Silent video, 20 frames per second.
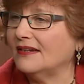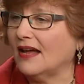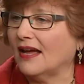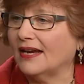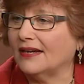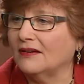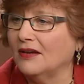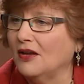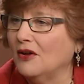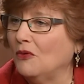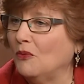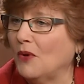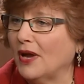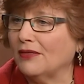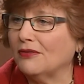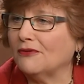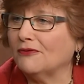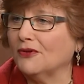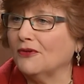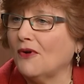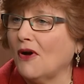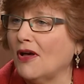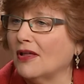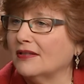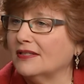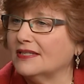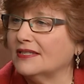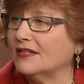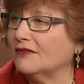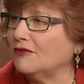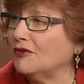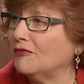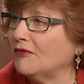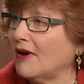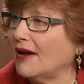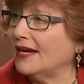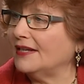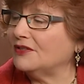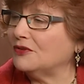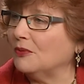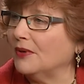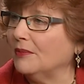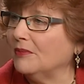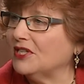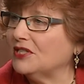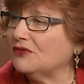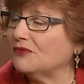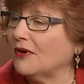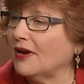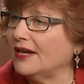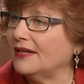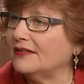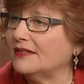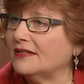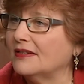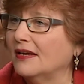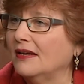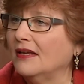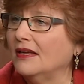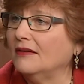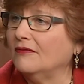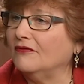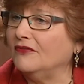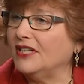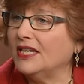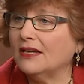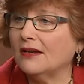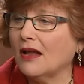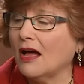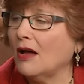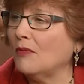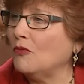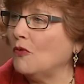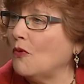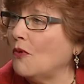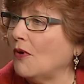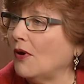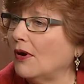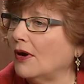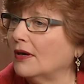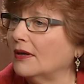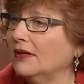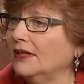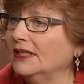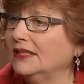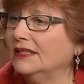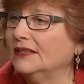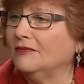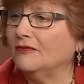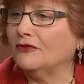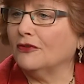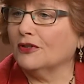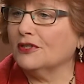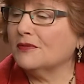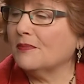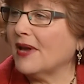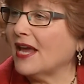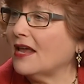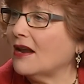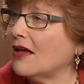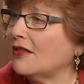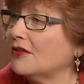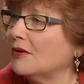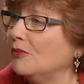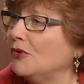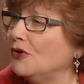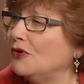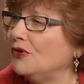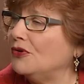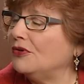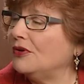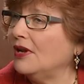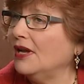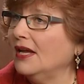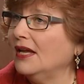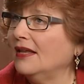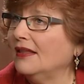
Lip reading: I went through all the civil rights, women's rights, Vietnam War, first man on the moon.